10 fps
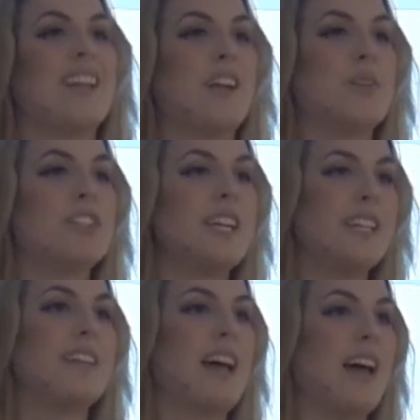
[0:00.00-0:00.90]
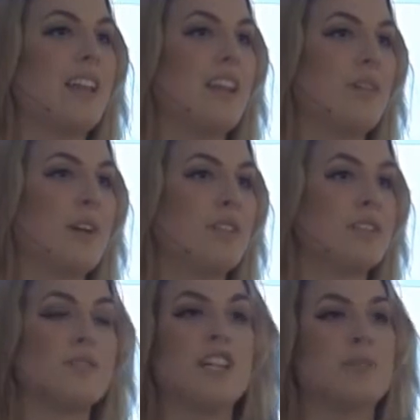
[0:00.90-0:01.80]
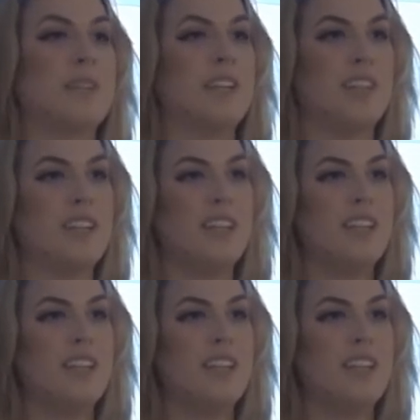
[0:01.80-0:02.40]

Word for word: I wish I did that, like when I was a freshman even.